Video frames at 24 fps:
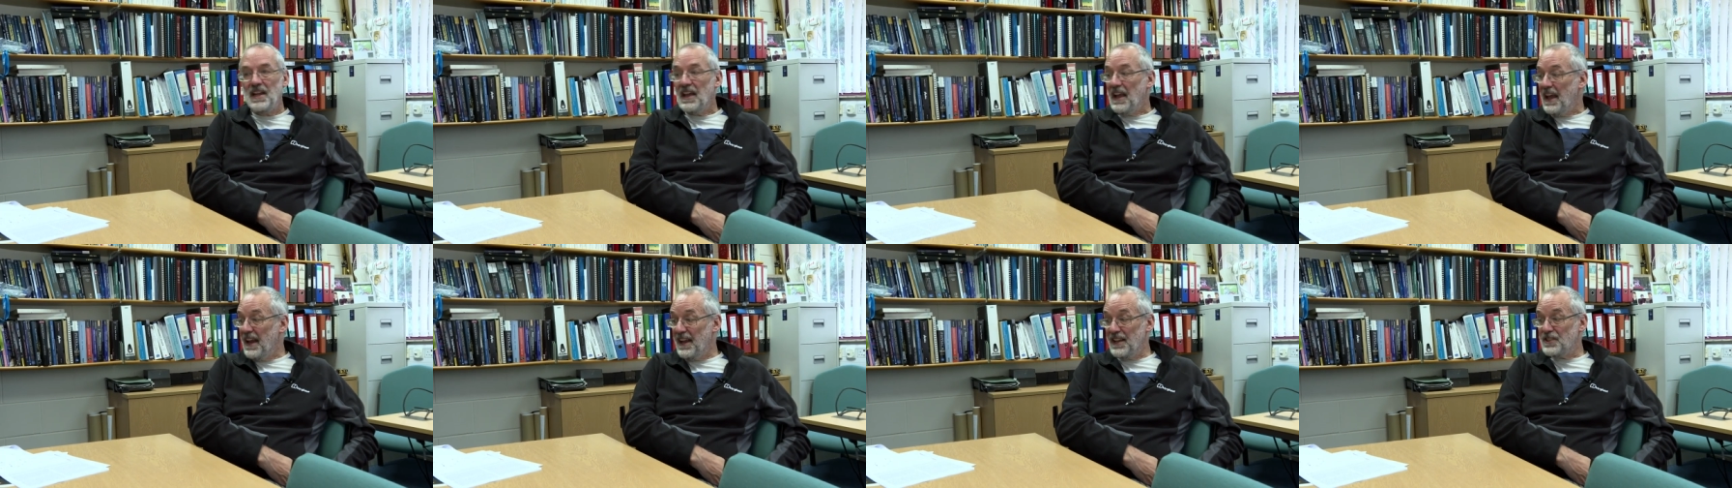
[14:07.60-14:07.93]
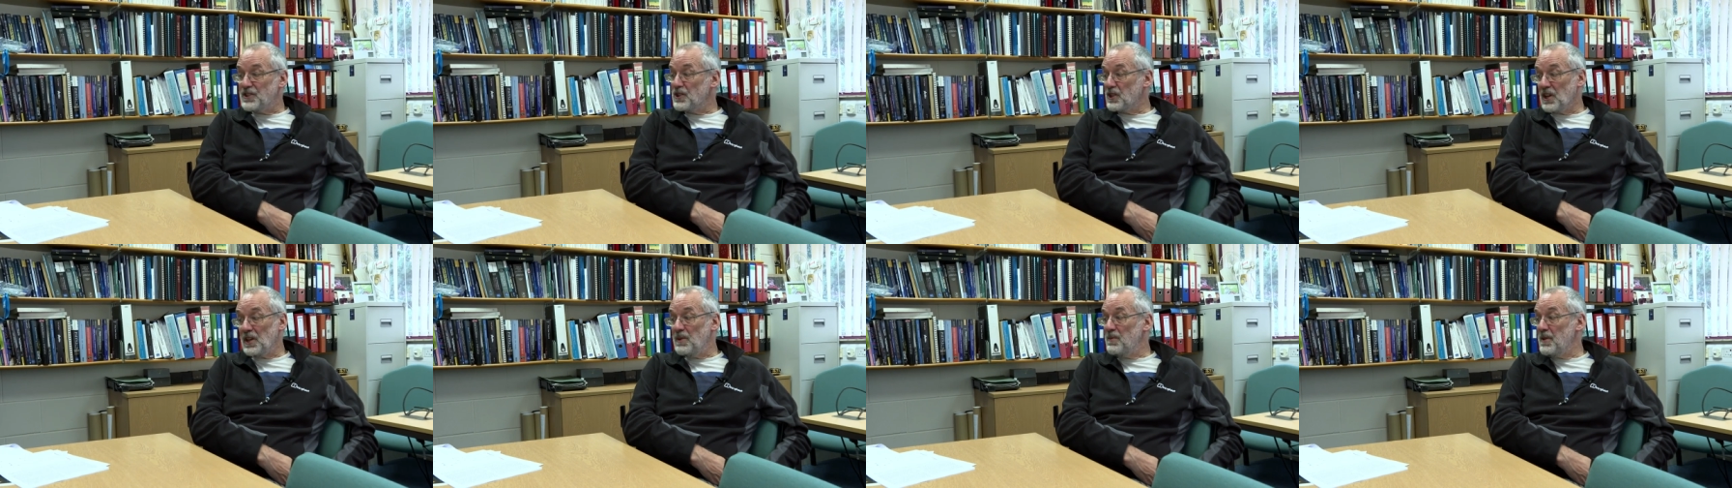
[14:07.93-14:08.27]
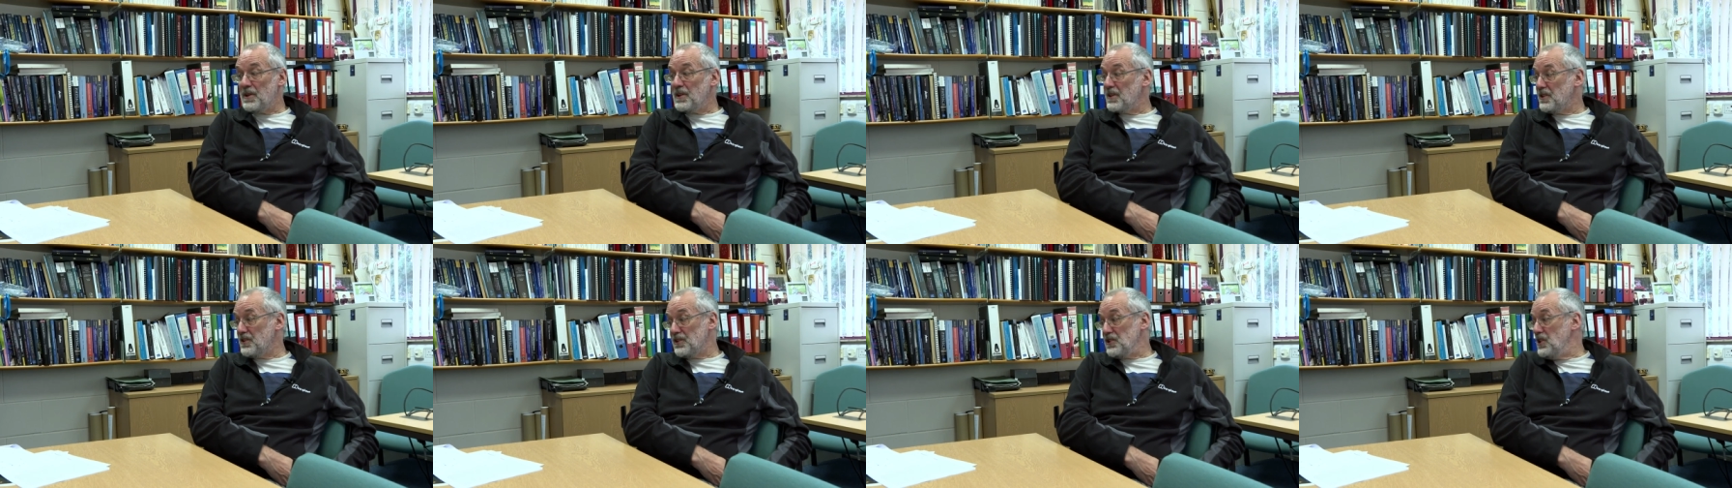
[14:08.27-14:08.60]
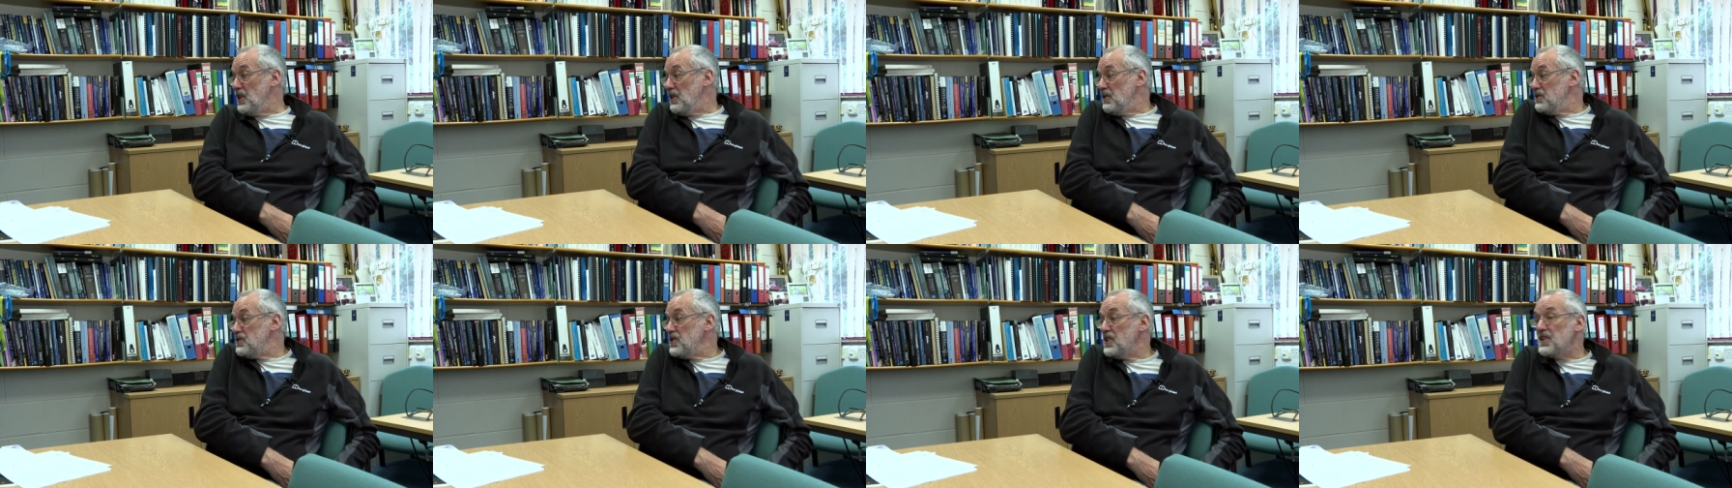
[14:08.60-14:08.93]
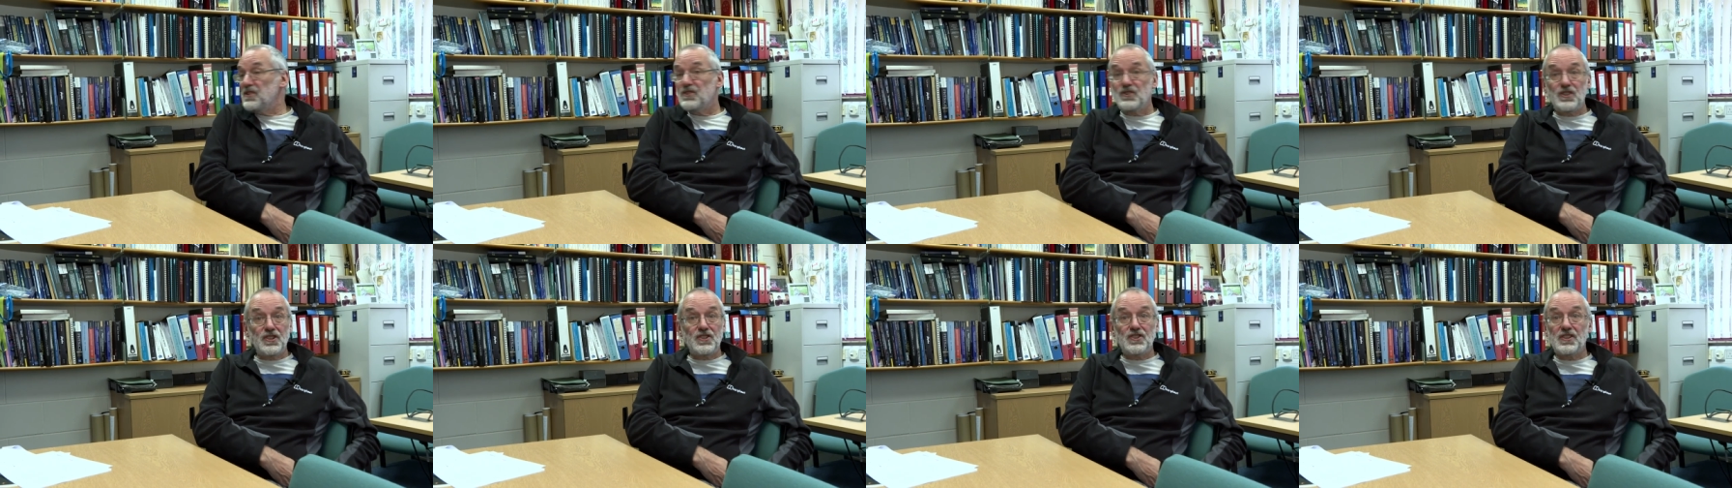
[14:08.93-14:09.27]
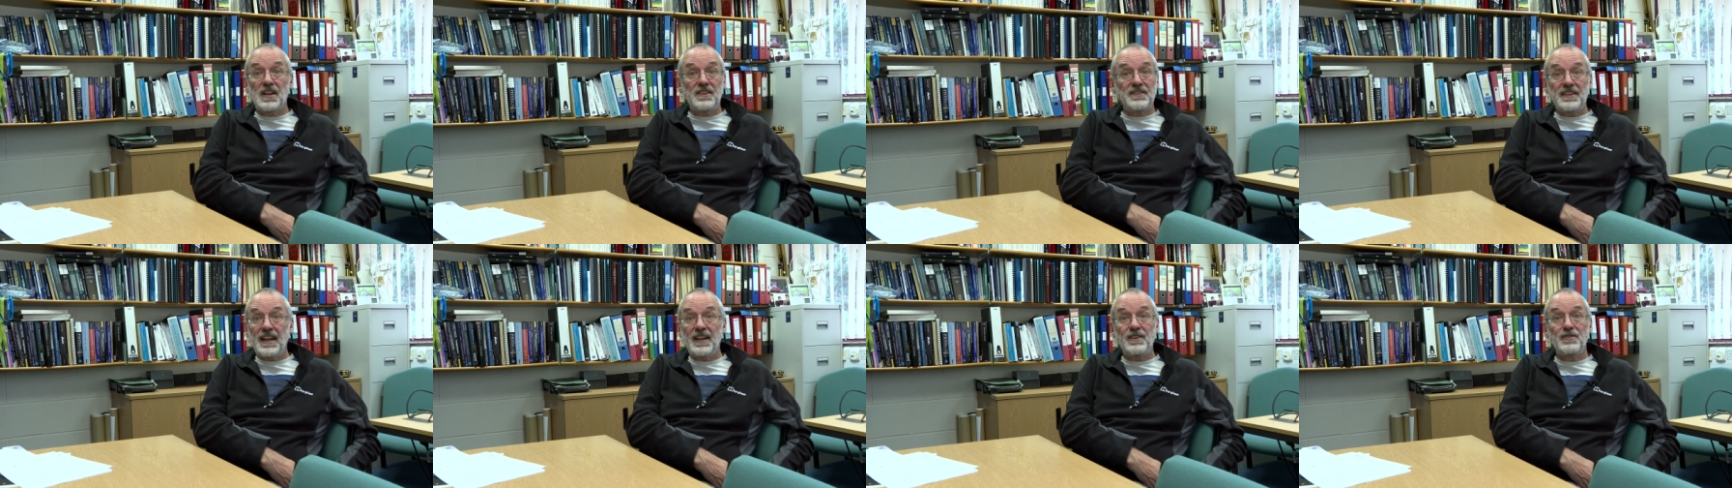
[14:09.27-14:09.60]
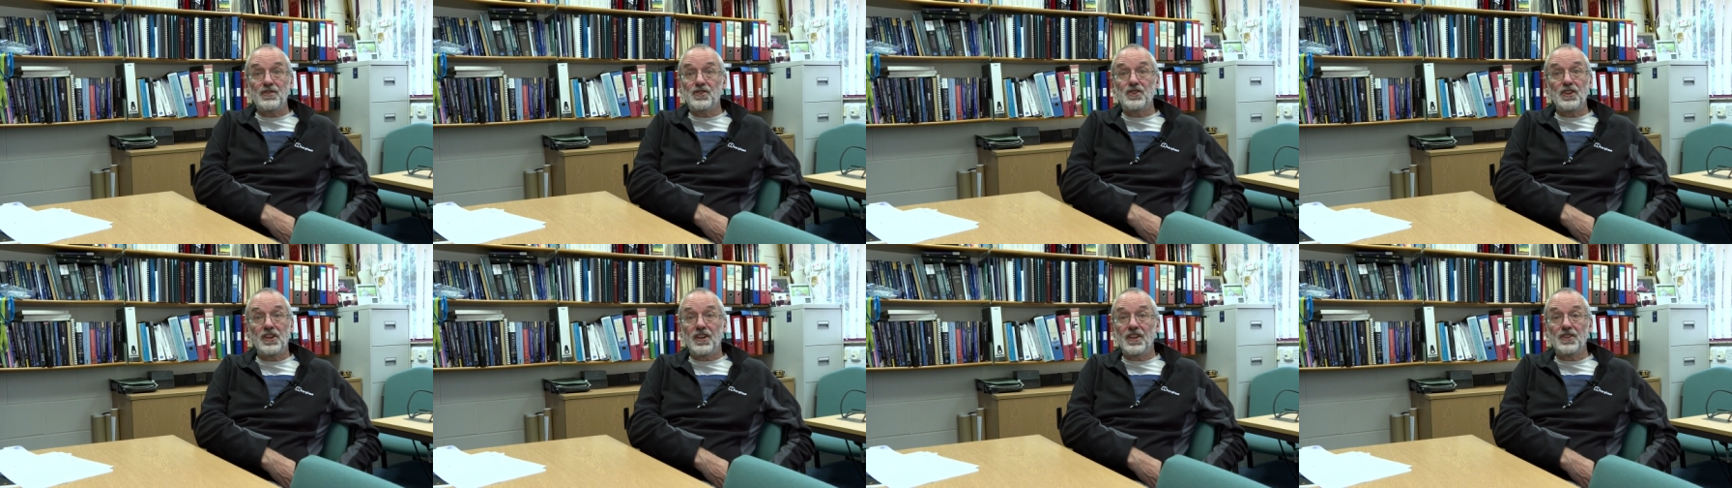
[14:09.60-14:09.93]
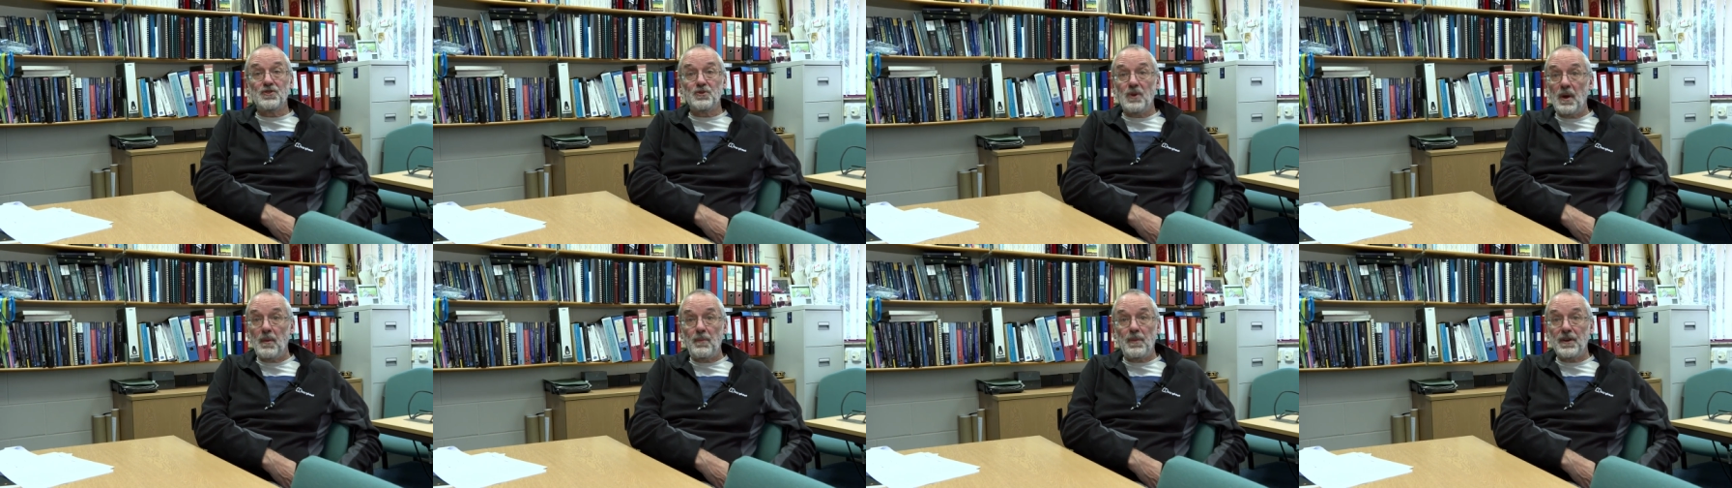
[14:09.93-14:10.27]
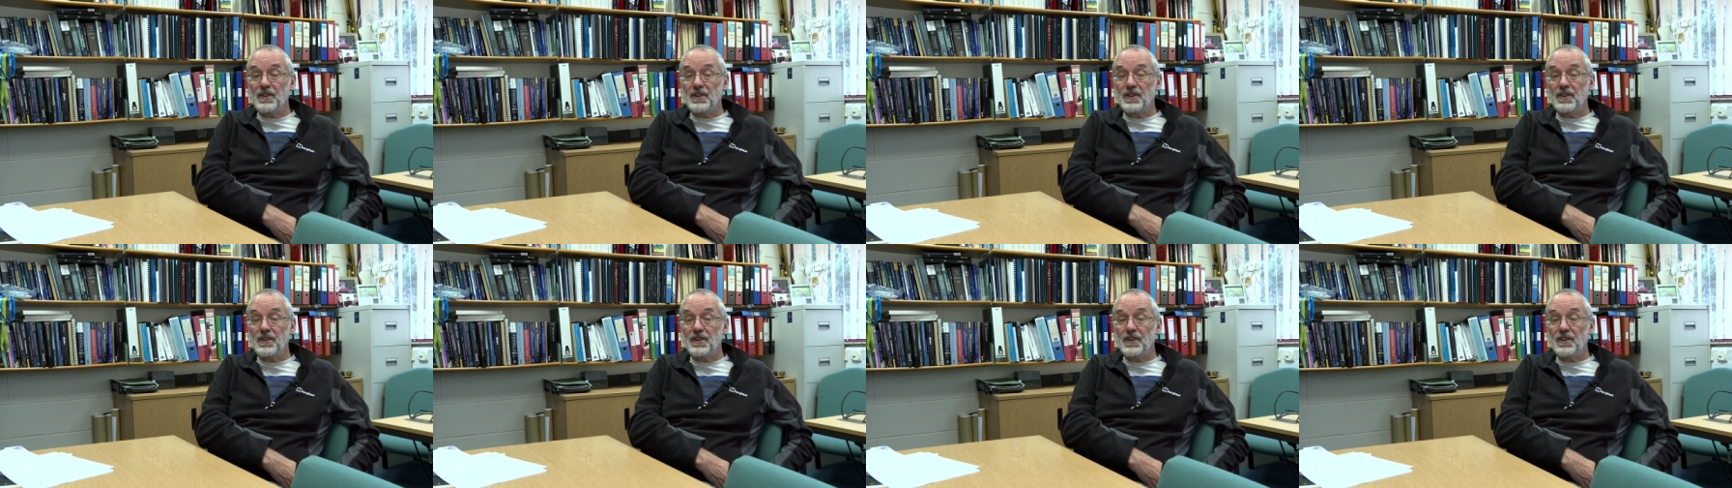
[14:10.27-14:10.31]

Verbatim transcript: And it's going to be, you know, just down to chance, right?